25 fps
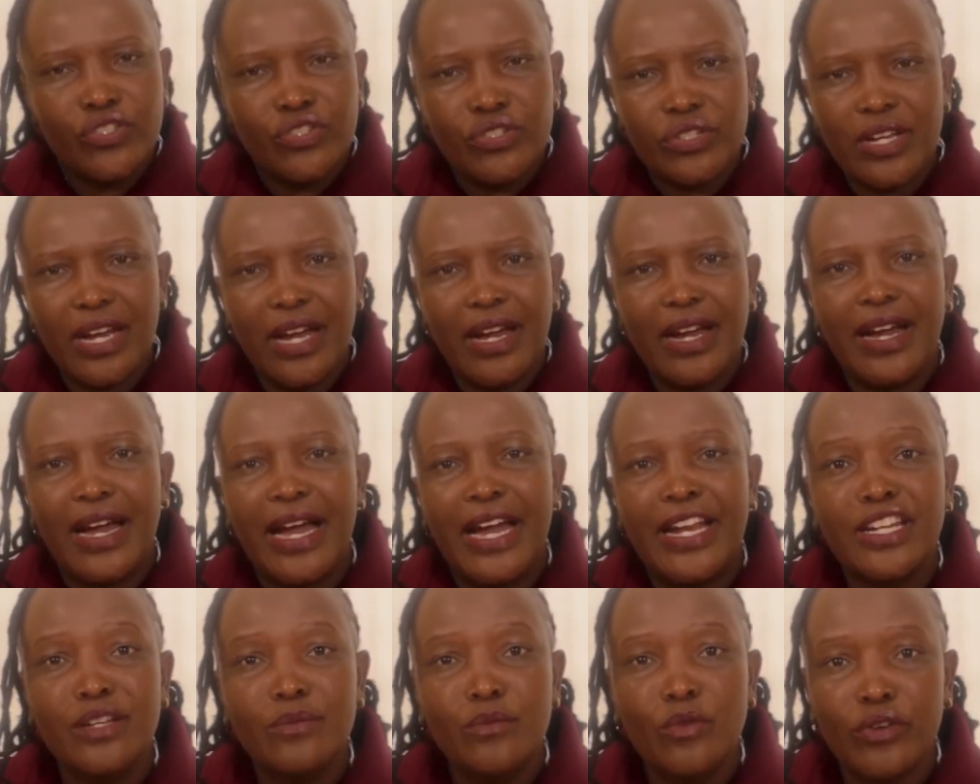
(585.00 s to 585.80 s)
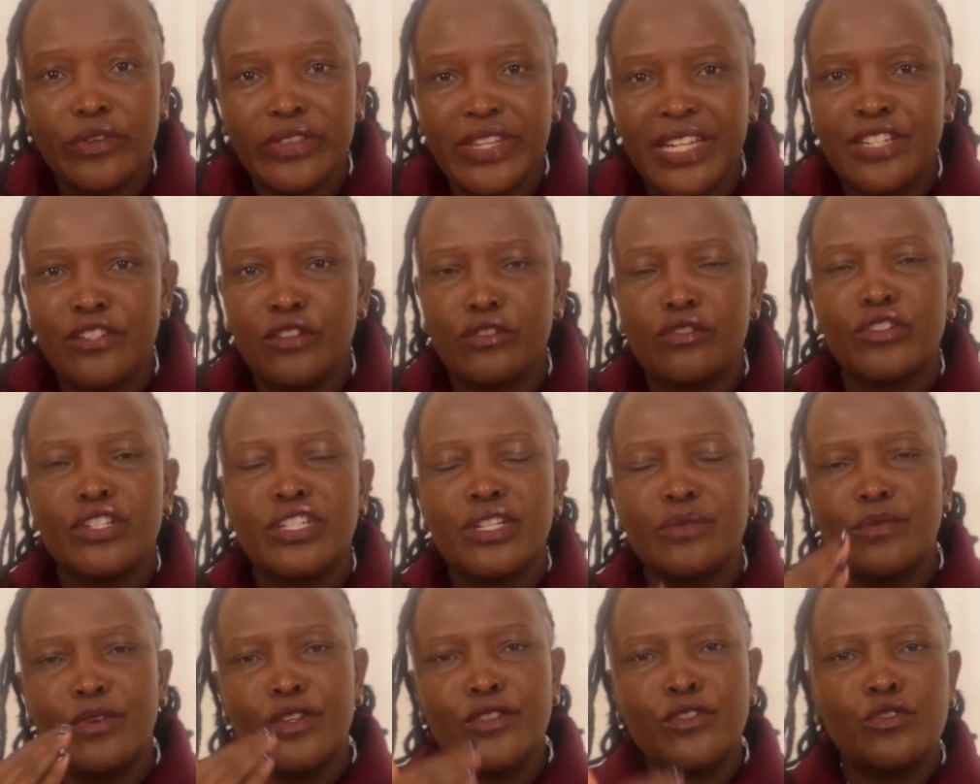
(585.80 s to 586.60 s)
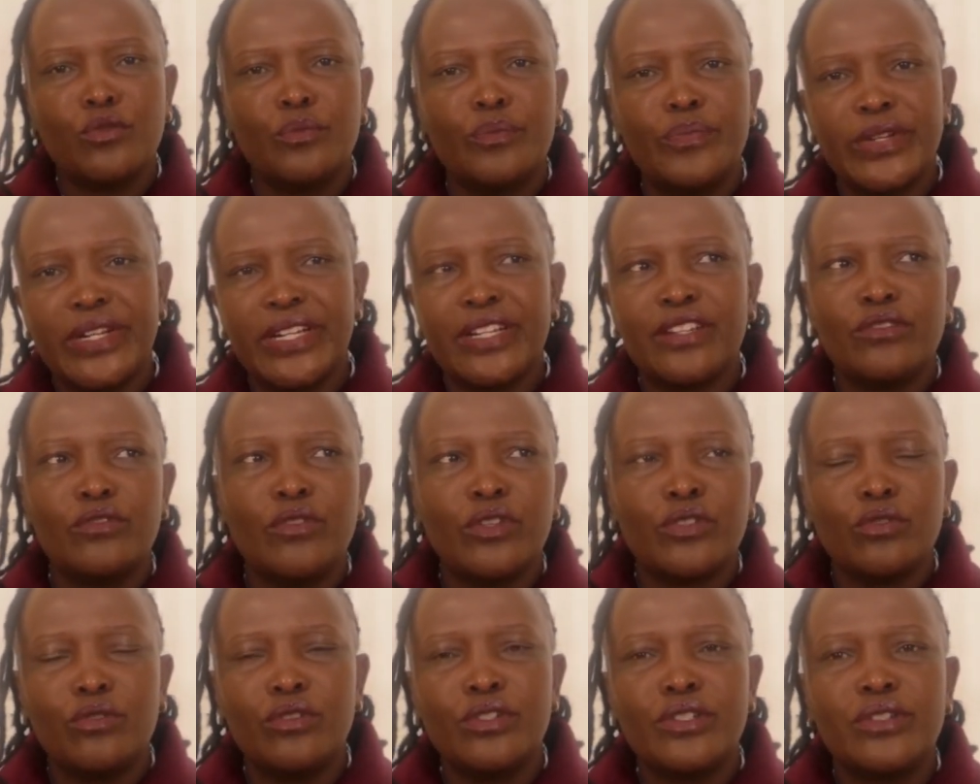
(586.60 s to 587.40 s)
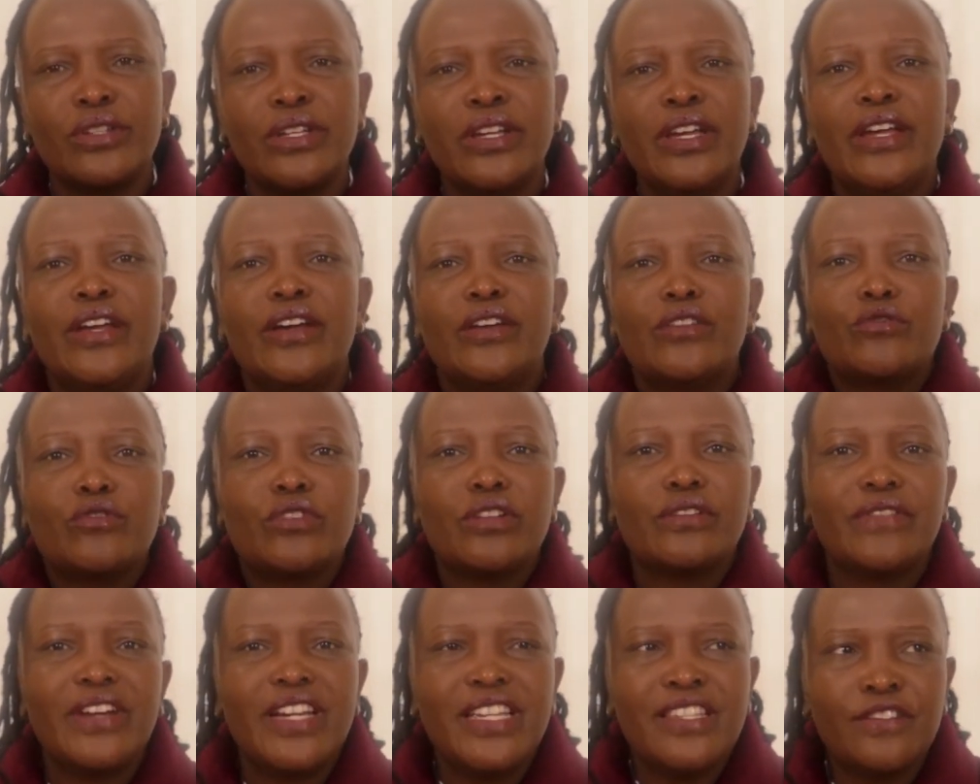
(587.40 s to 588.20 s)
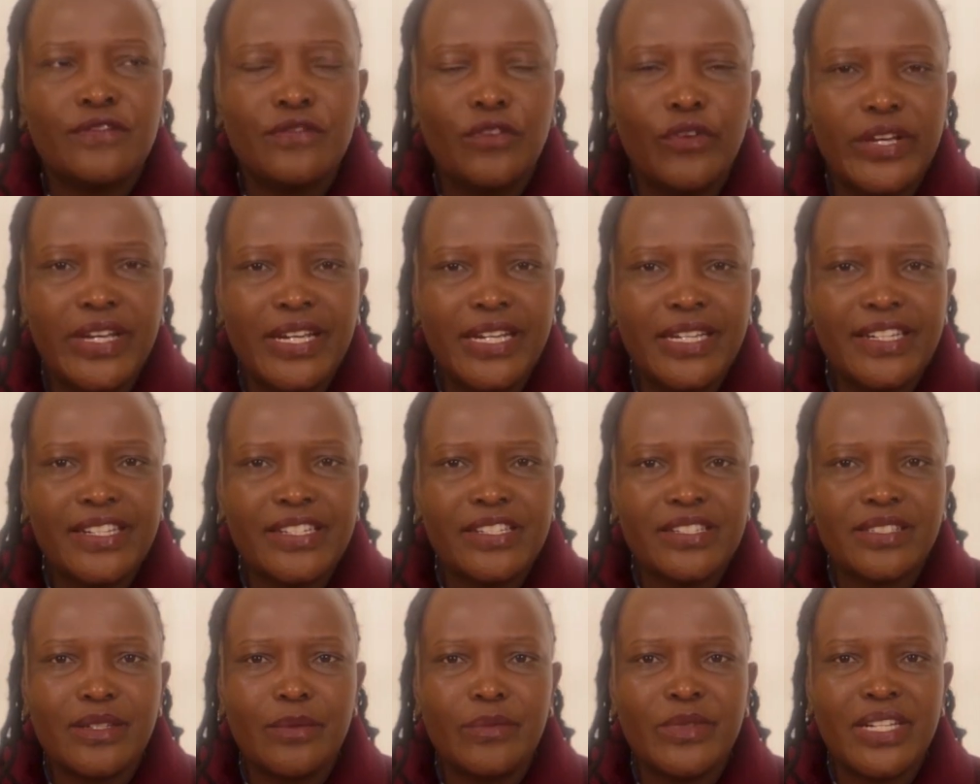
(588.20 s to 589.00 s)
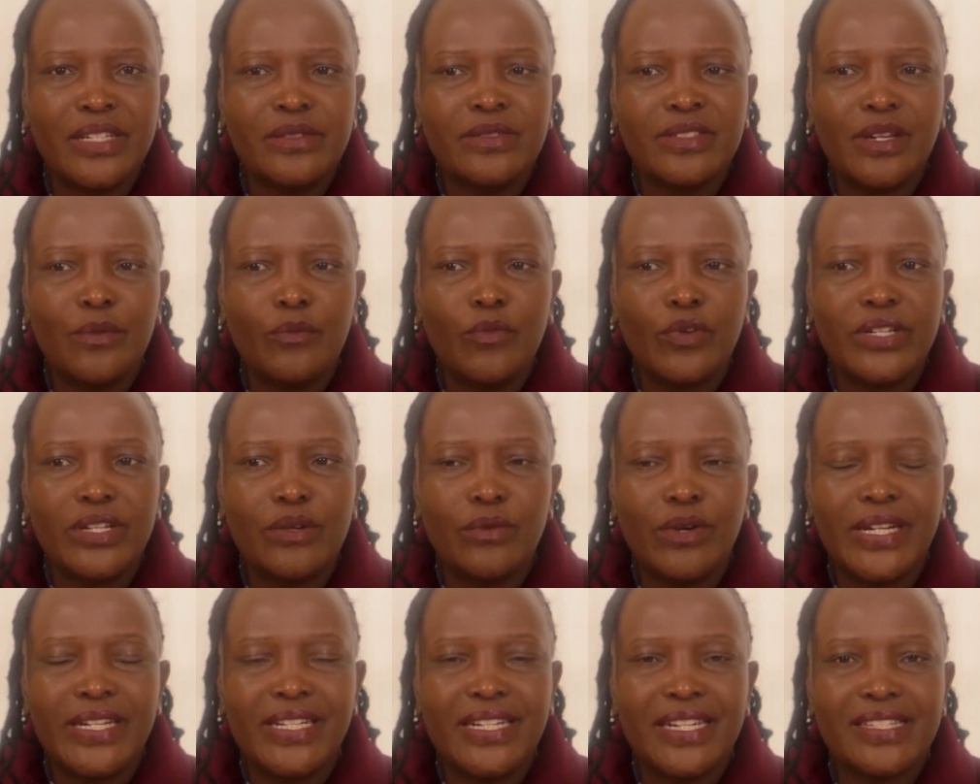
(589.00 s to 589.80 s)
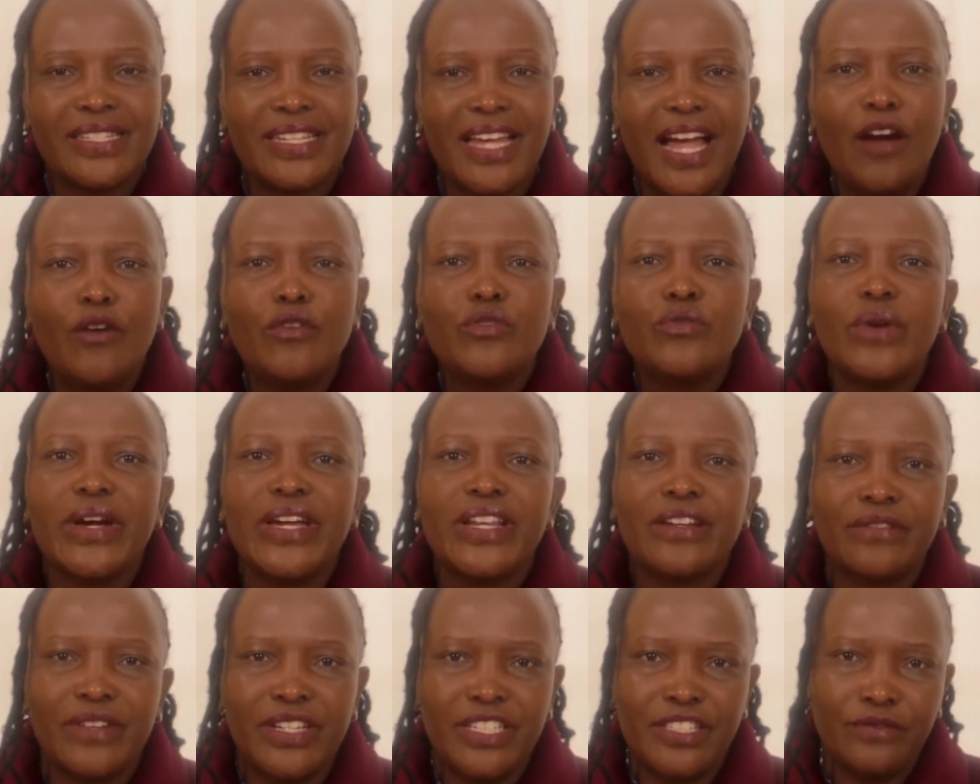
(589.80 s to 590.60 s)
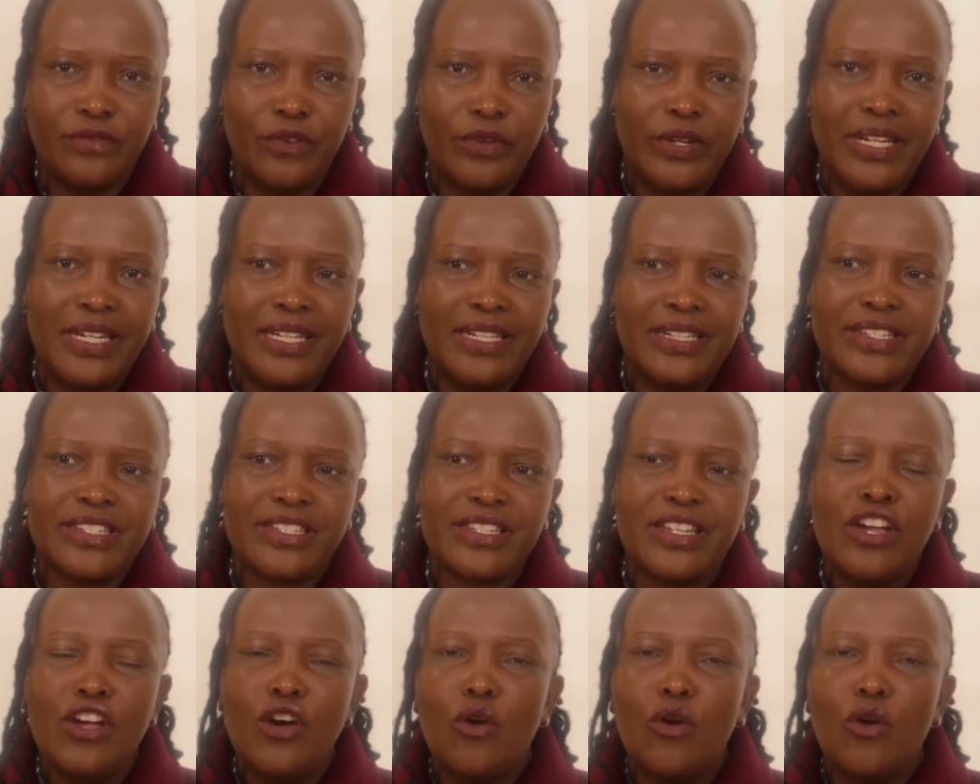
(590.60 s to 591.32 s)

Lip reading: animal that you're not able to break. You're told to revise for English. Sometimes somebody wonders, how do I revise for English?